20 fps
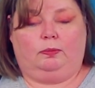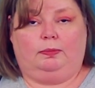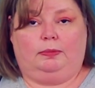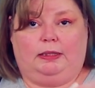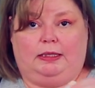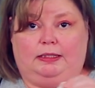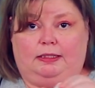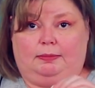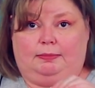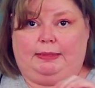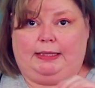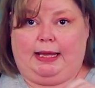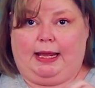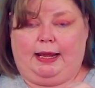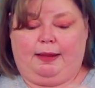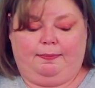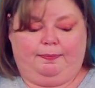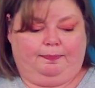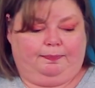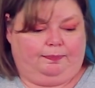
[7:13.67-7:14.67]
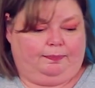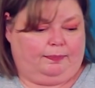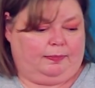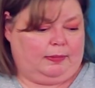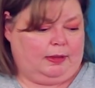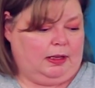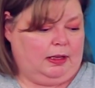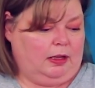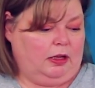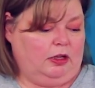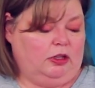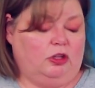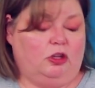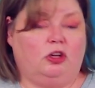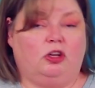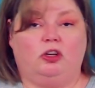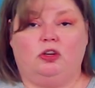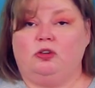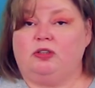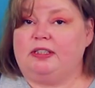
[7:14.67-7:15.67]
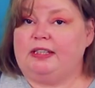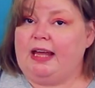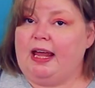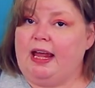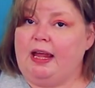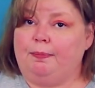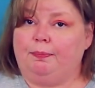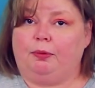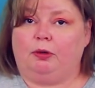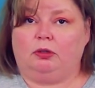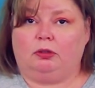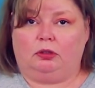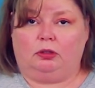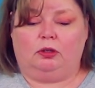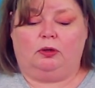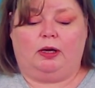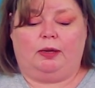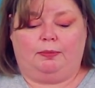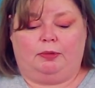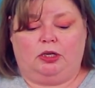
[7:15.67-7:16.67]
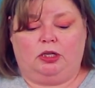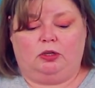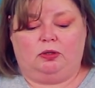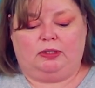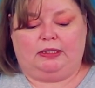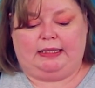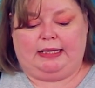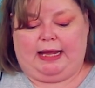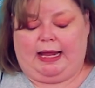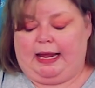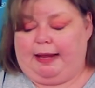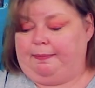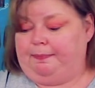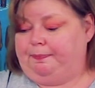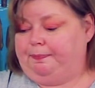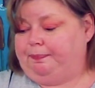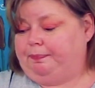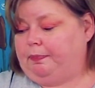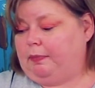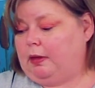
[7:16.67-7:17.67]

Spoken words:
Need some tape. You can use tape or glue. I'm going to use tape.